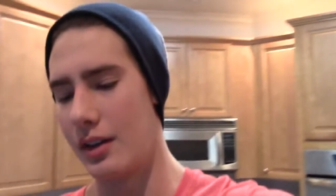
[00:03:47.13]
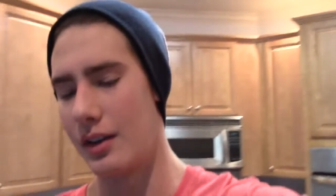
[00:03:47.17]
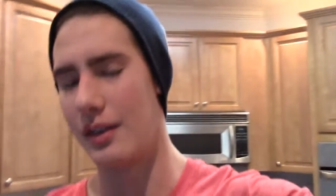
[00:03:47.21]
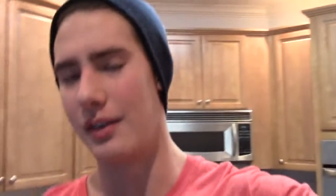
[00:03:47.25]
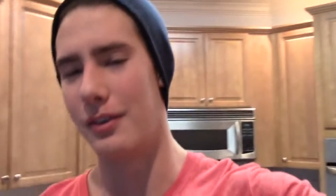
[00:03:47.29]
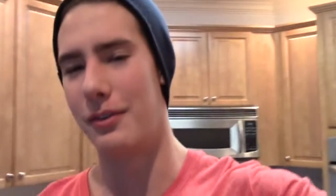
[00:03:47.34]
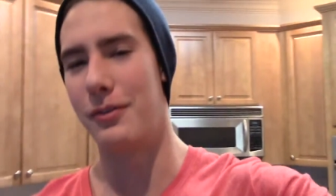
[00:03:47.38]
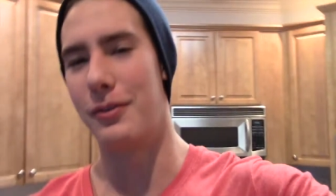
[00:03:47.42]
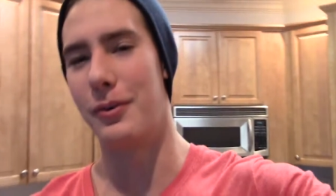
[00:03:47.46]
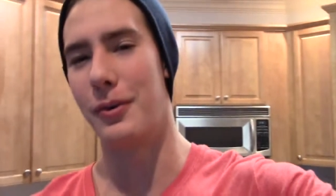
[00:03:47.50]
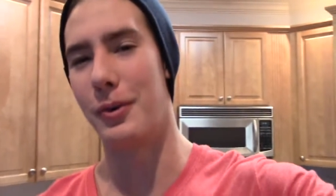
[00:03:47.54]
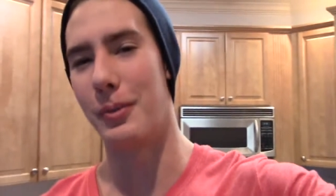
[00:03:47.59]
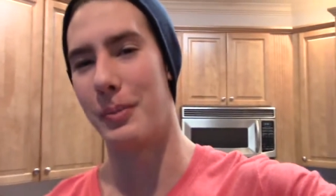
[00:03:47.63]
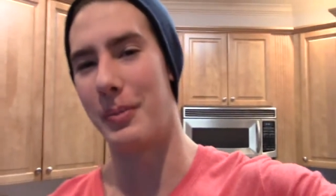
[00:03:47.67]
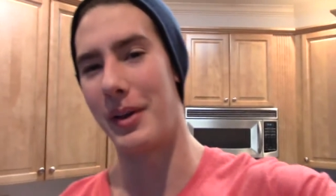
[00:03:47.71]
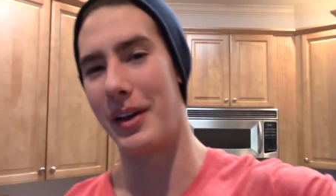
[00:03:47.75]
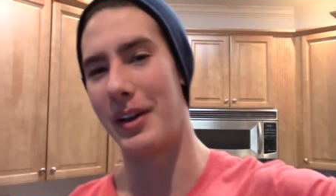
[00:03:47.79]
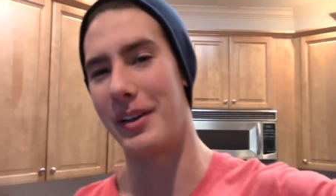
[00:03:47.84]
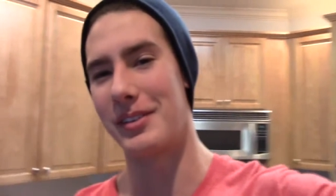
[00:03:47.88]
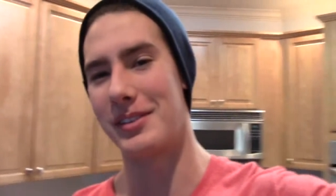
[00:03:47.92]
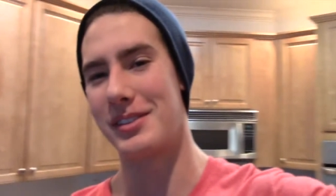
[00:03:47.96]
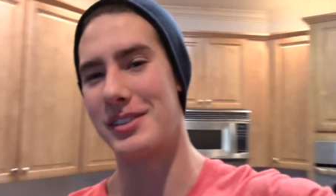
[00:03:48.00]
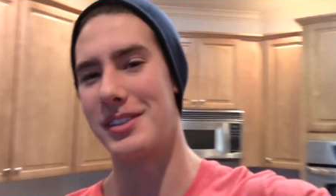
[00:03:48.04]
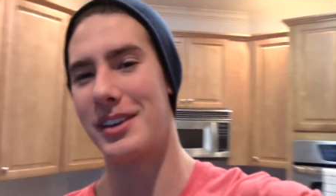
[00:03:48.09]
a four
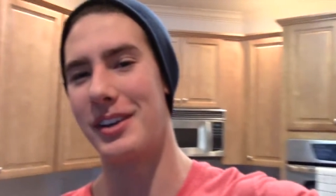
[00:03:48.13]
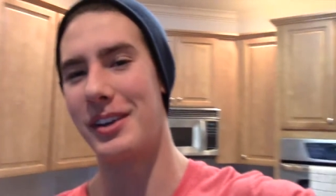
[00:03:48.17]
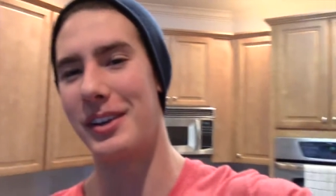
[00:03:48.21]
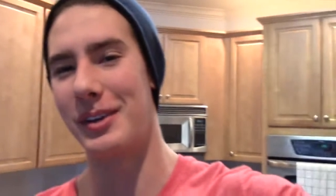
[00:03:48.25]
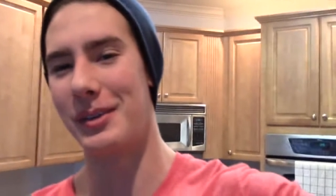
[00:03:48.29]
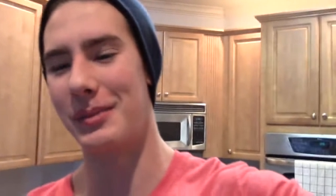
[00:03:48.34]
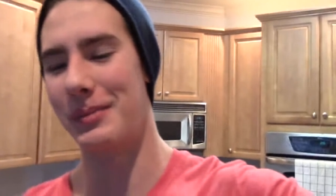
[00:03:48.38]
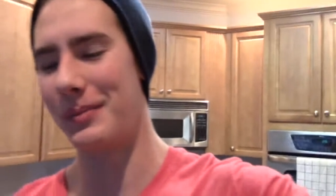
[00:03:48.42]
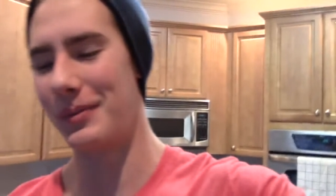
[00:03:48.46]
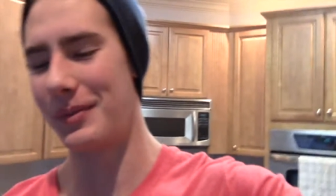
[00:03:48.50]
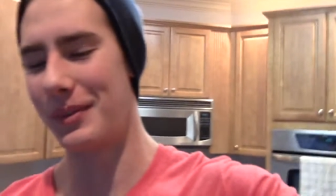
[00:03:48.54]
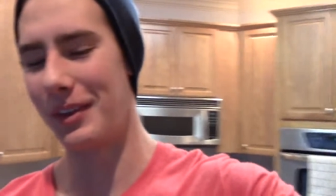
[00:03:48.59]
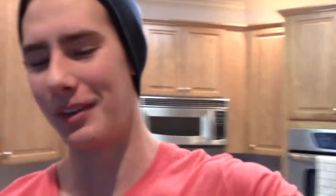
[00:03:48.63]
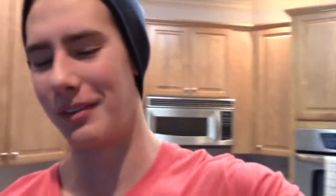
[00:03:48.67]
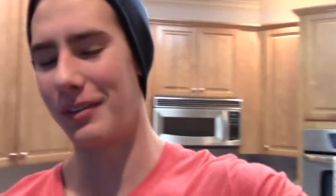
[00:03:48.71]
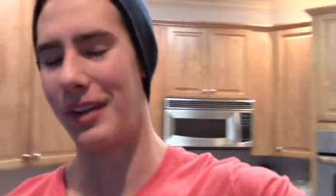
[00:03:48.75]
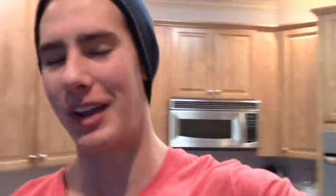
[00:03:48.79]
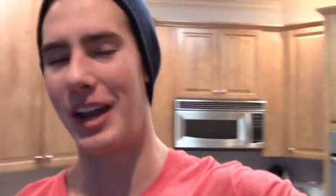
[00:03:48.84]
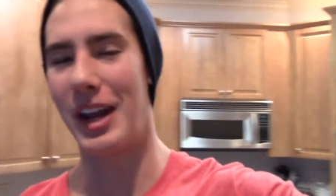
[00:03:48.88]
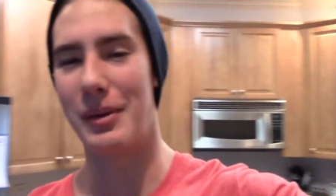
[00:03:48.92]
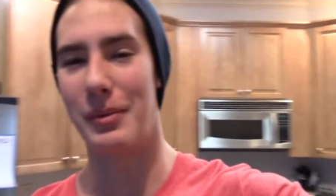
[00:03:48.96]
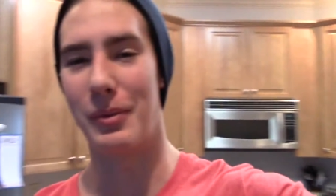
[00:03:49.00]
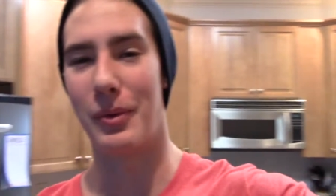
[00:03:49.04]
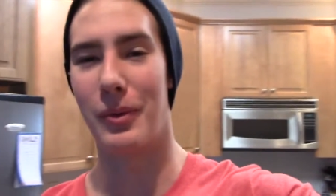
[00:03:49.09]
pound tub of
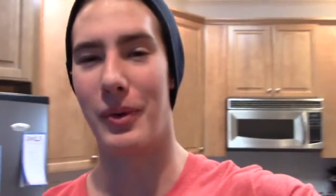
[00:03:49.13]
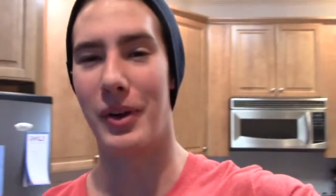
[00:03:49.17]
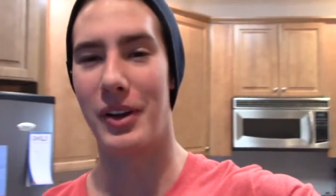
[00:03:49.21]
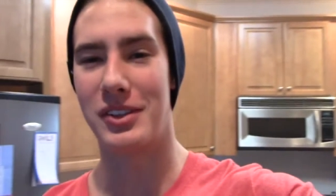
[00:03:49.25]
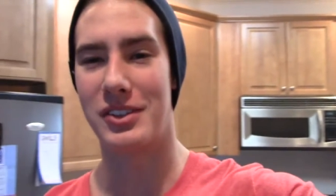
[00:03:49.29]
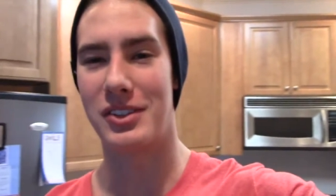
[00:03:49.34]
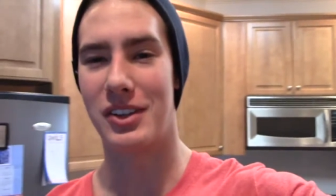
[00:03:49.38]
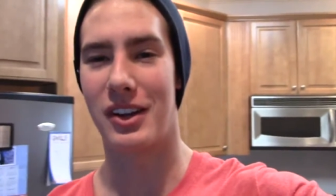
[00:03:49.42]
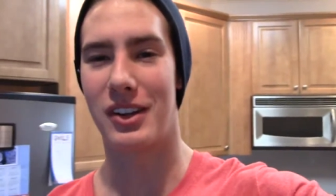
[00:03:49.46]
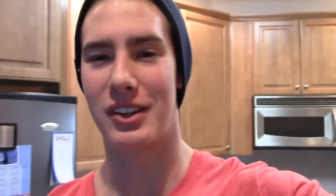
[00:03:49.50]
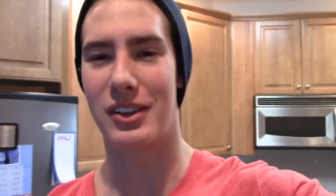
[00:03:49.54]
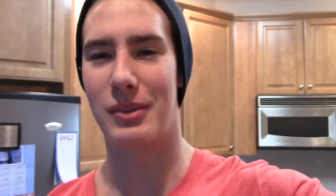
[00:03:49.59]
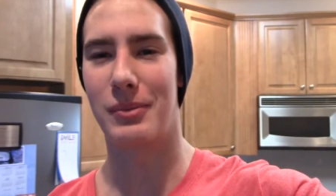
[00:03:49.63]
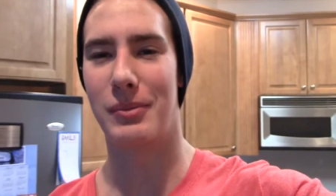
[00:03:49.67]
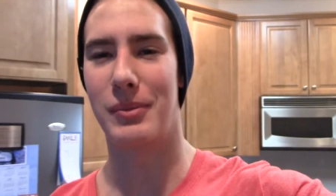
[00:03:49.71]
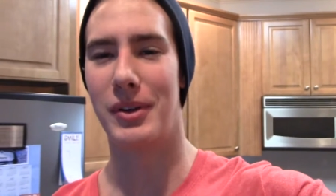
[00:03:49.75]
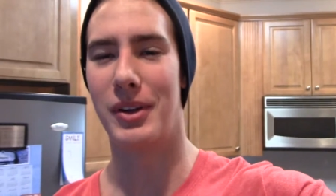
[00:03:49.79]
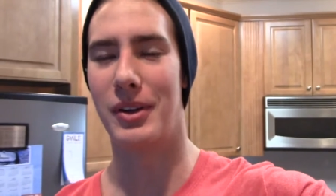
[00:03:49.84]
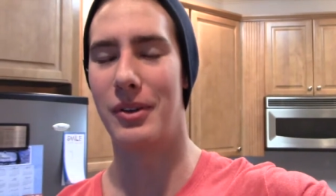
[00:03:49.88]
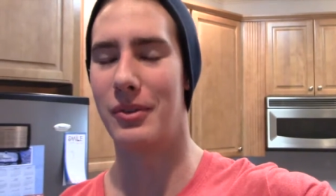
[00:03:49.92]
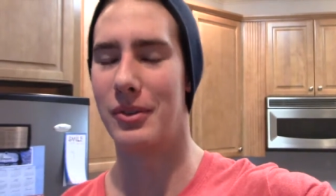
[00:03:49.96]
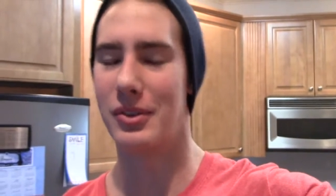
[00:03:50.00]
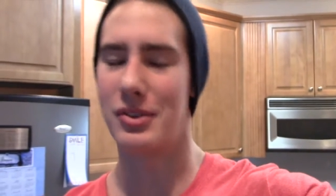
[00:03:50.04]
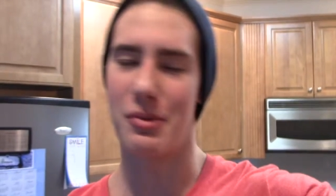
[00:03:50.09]
animal white chocolate
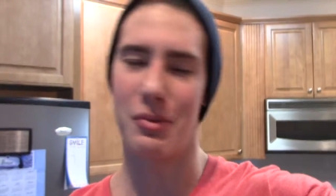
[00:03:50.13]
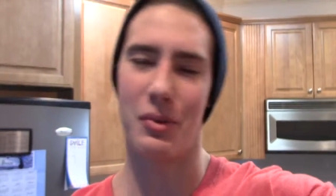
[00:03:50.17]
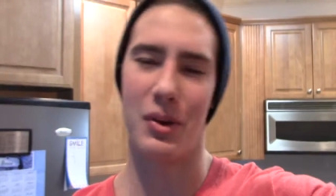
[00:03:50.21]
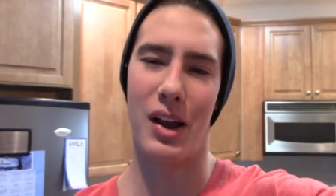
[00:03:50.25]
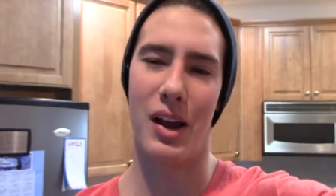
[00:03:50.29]
mint, which I mean,